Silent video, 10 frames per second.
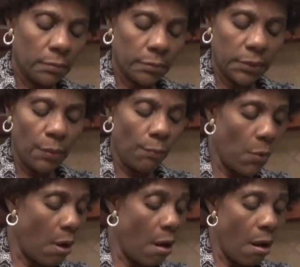the
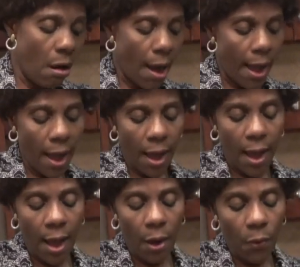more
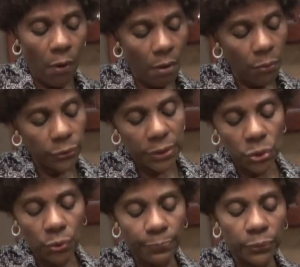aloe you
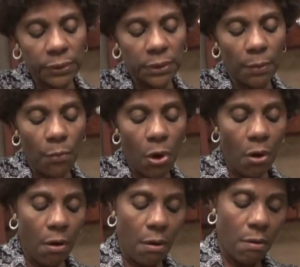put, the
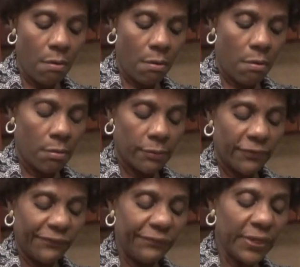more
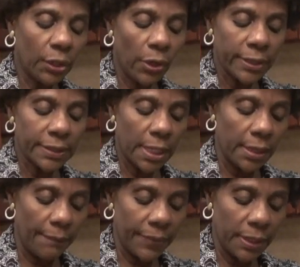thicker it's
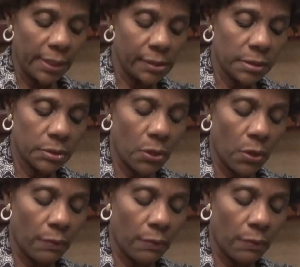gonna be. So